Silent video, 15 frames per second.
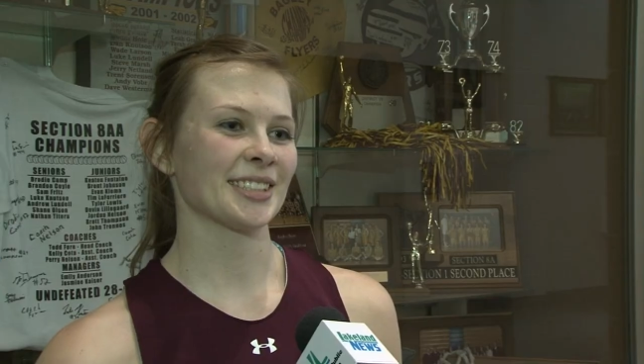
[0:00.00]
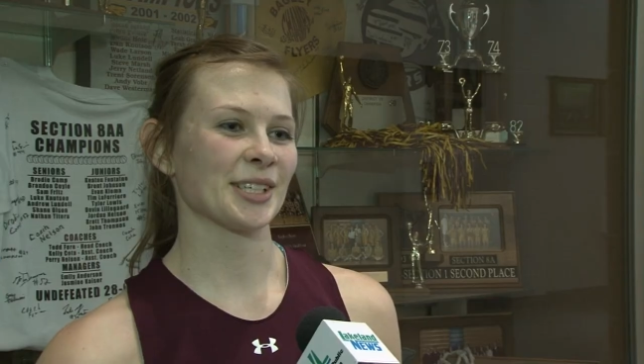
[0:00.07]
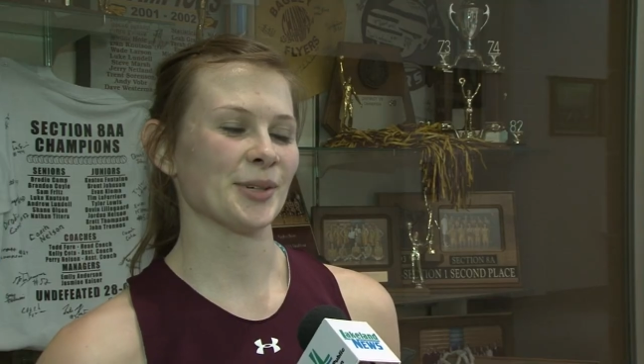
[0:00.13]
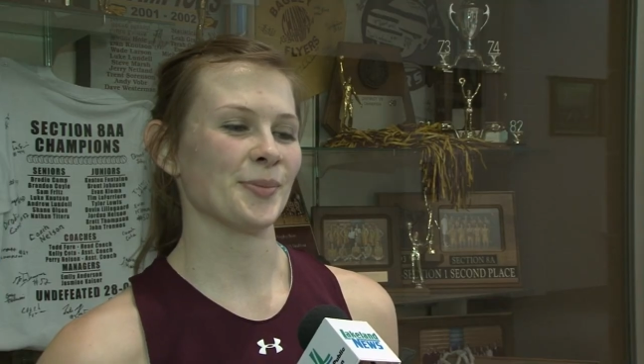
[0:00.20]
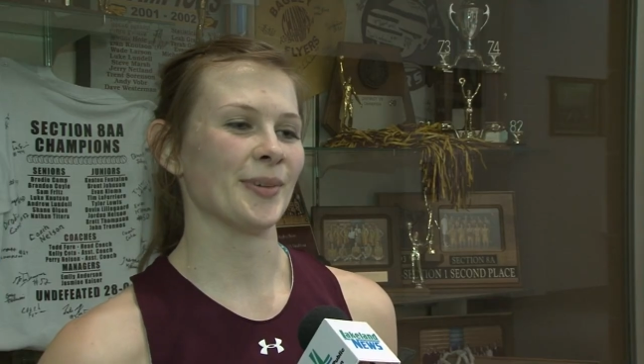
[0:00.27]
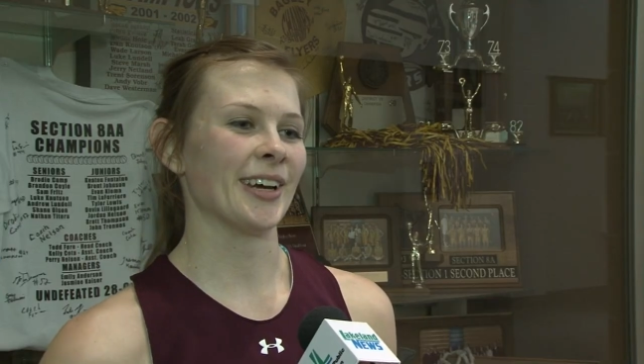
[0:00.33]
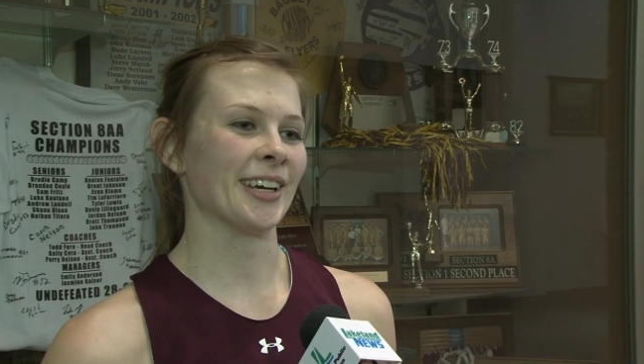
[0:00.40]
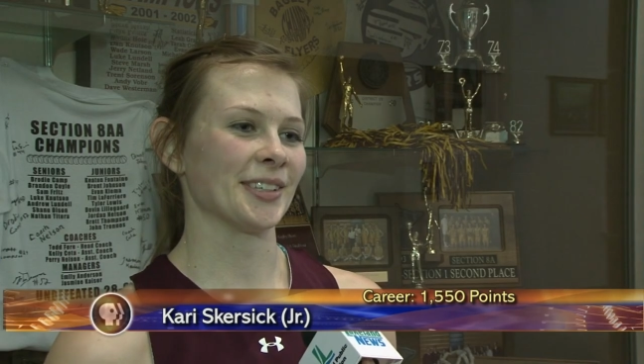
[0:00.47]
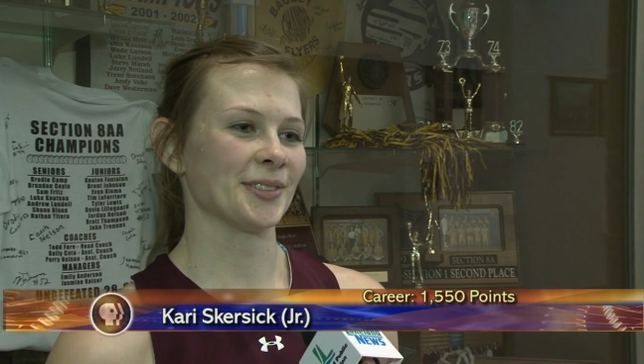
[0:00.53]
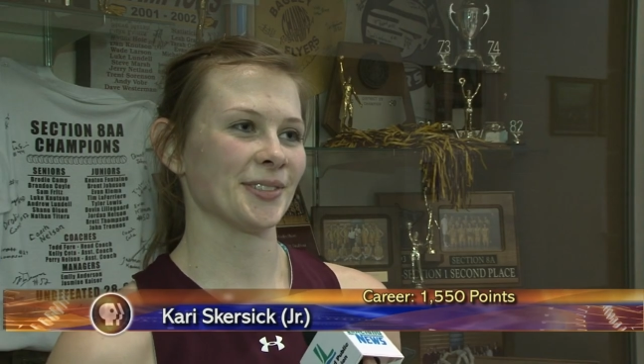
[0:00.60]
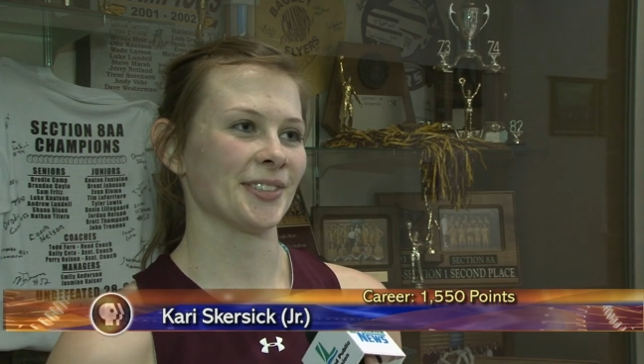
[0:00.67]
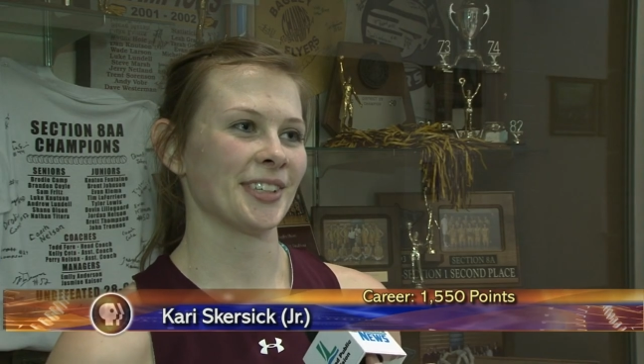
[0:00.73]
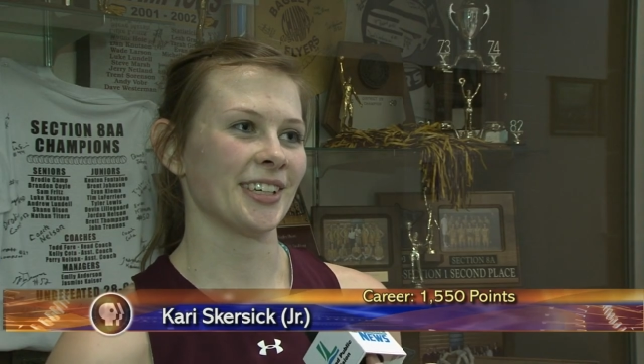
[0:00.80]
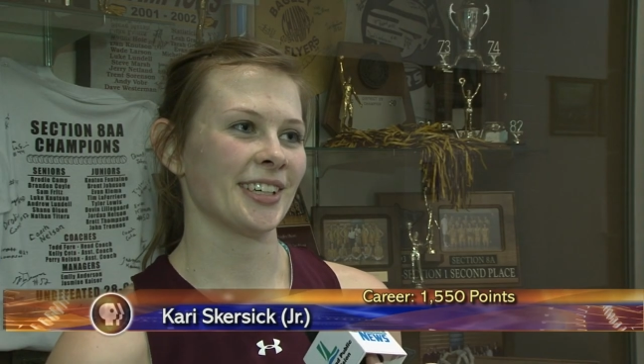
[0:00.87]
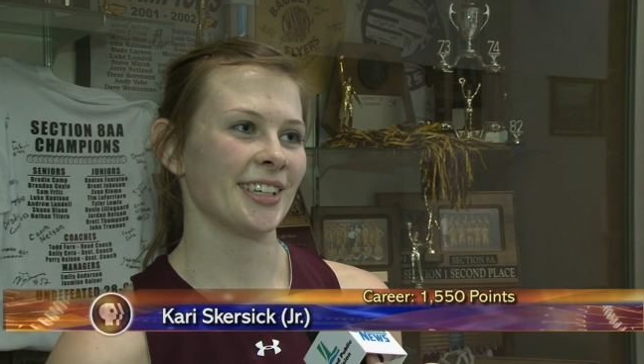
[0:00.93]
Come back
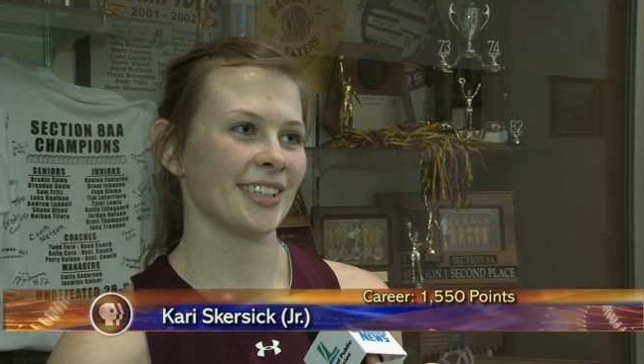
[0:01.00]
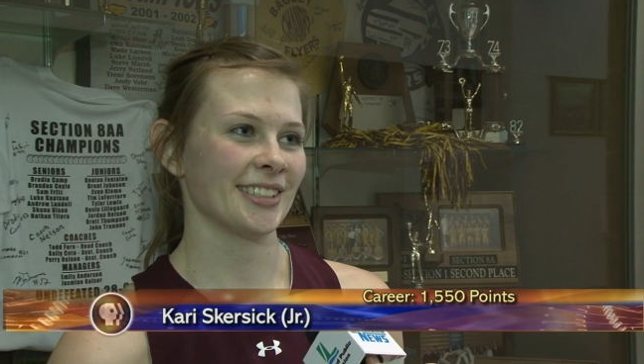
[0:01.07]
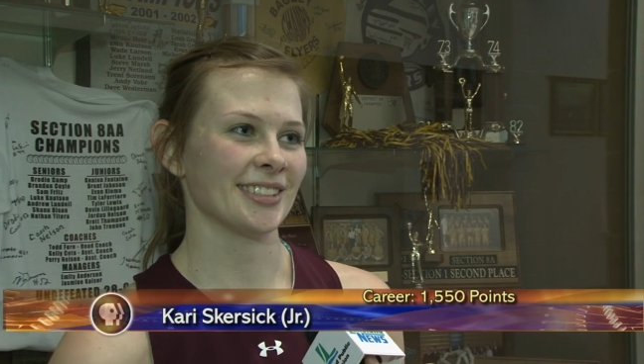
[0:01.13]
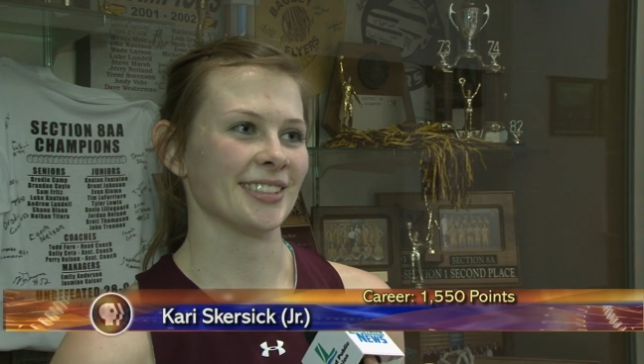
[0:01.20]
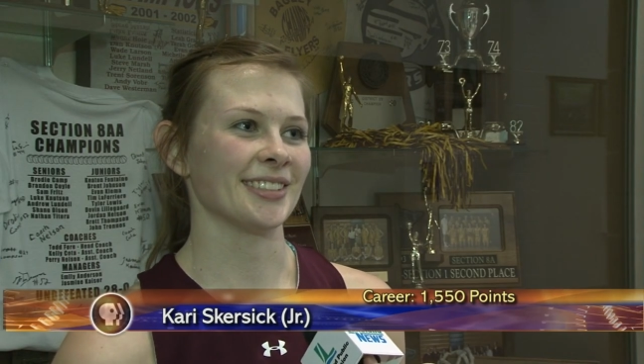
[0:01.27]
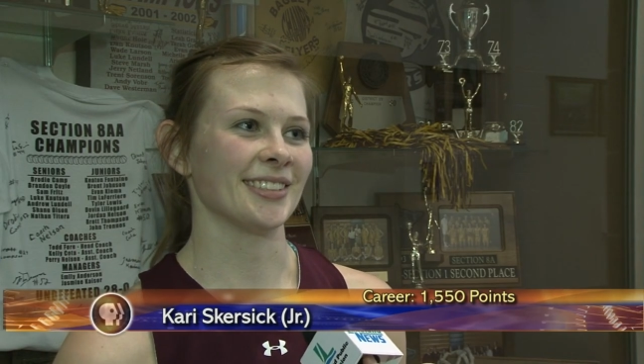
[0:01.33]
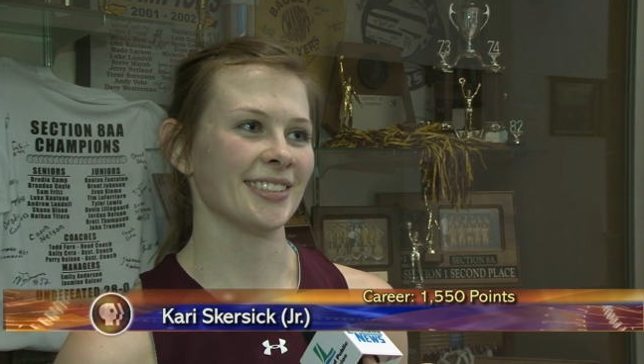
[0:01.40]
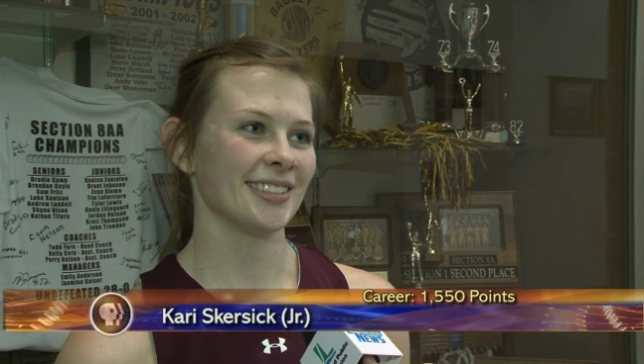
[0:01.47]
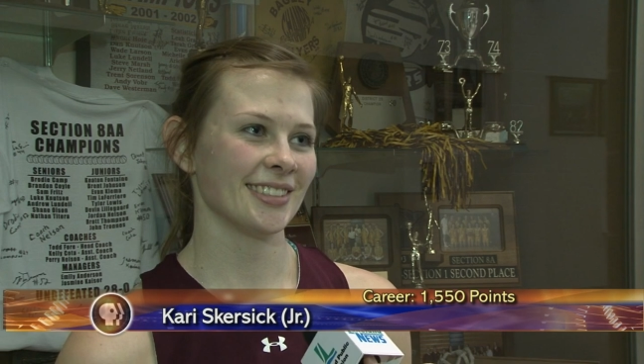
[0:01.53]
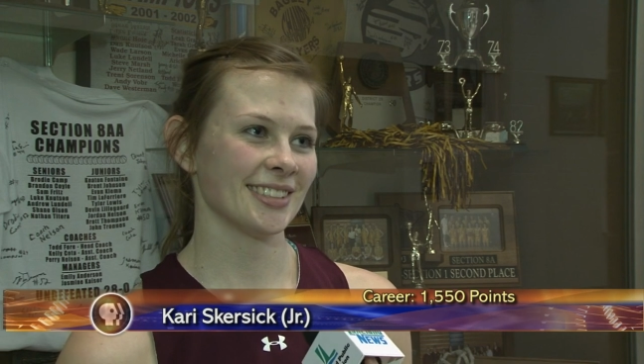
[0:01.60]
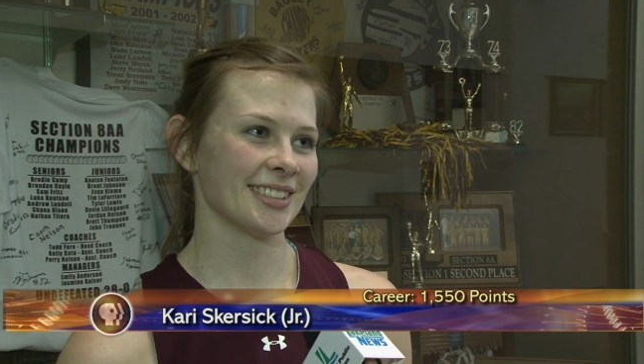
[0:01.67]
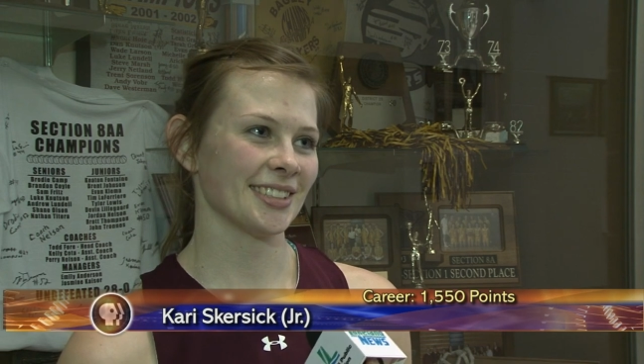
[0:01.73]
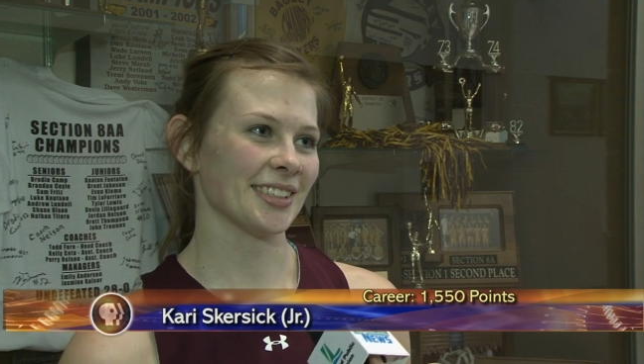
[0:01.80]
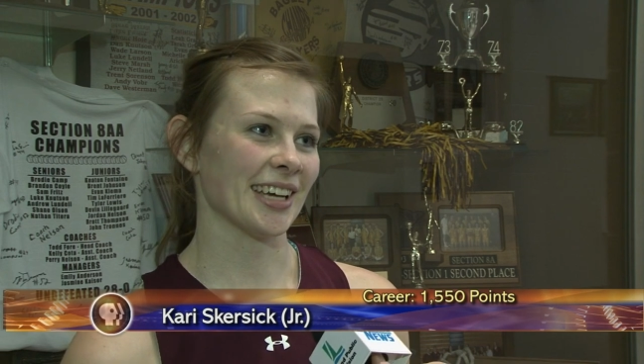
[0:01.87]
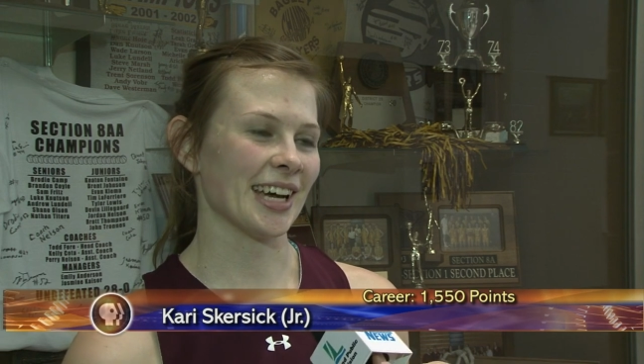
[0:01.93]
20 years and
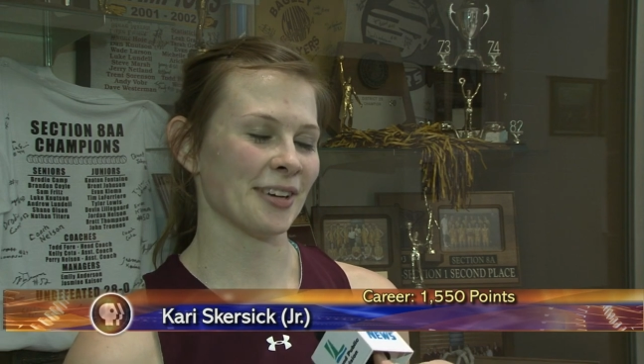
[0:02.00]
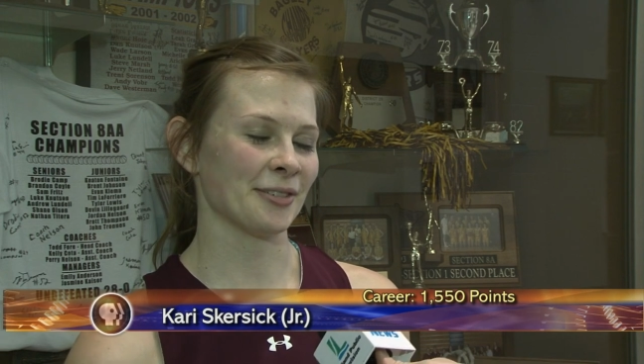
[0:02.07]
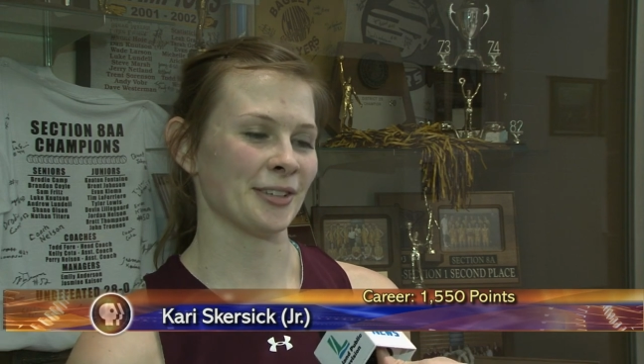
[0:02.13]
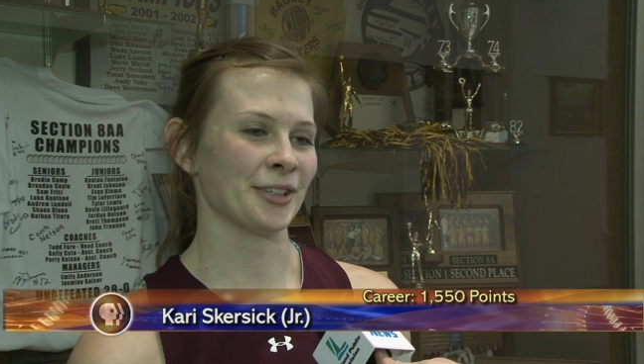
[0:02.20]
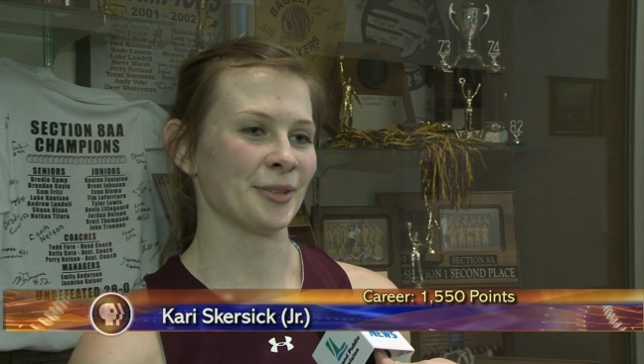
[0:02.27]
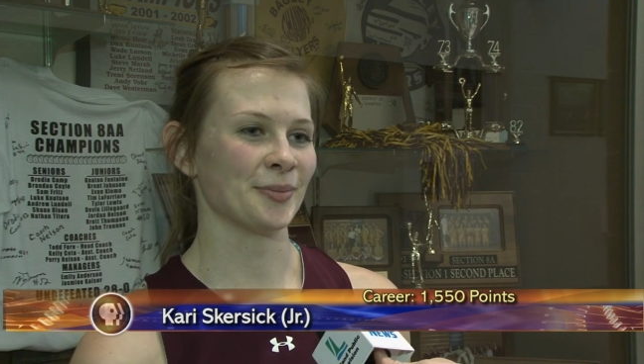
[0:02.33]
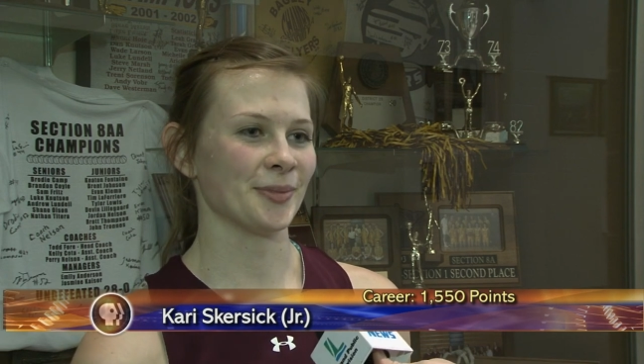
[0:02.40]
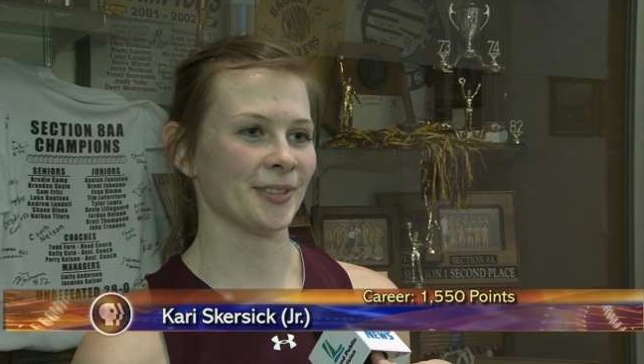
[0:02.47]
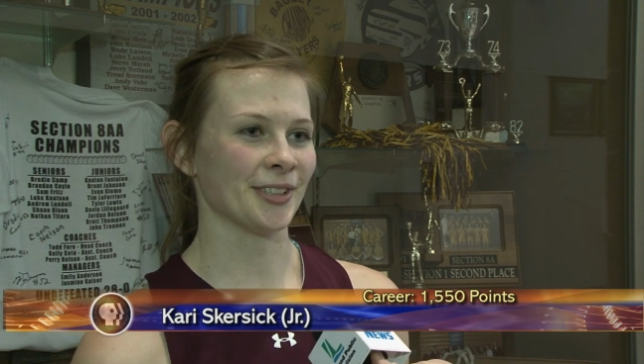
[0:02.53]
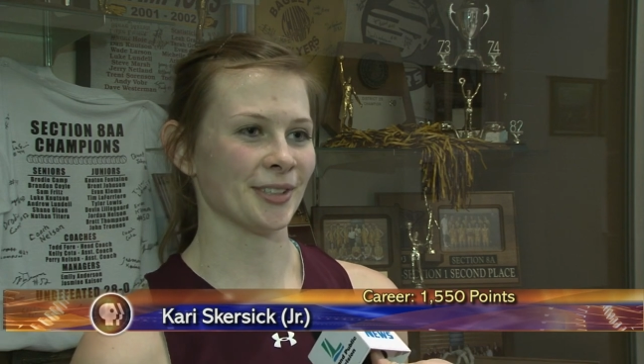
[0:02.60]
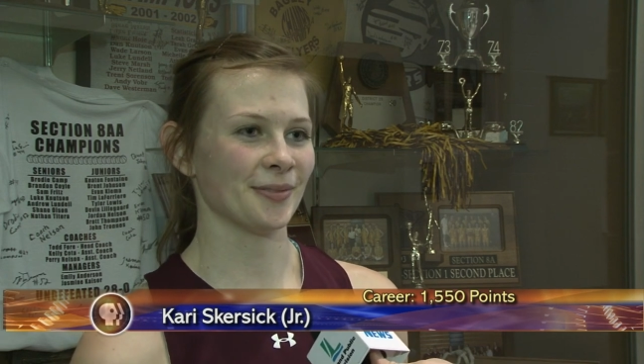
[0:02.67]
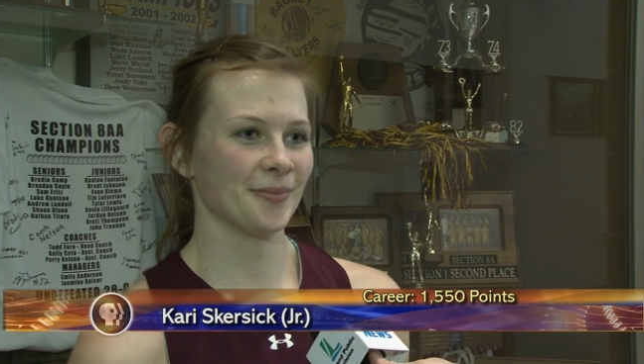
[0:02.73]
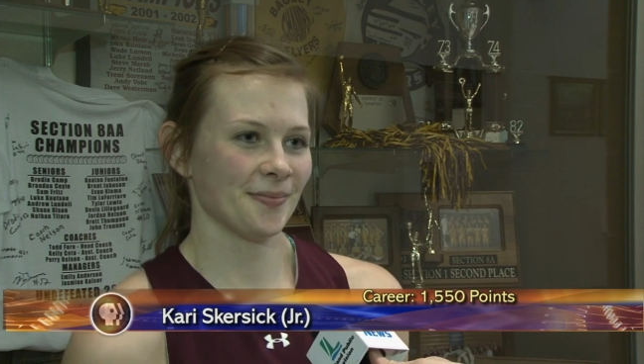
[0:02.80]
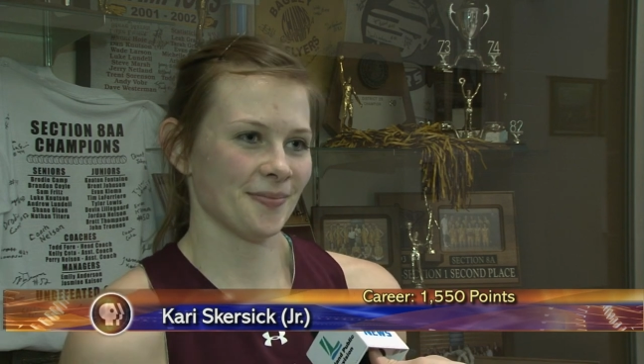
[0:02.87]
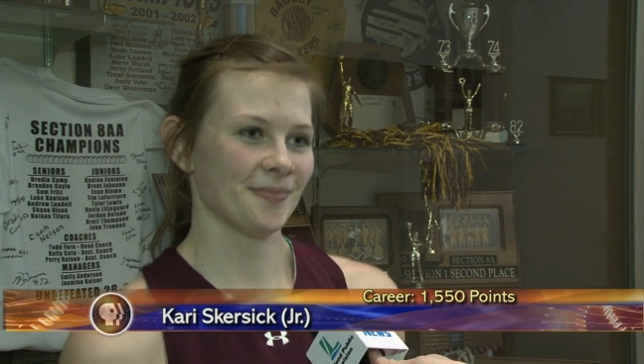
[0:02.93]
still have it,
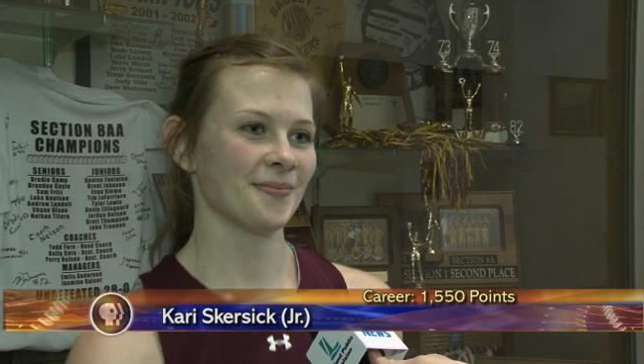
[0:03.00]
but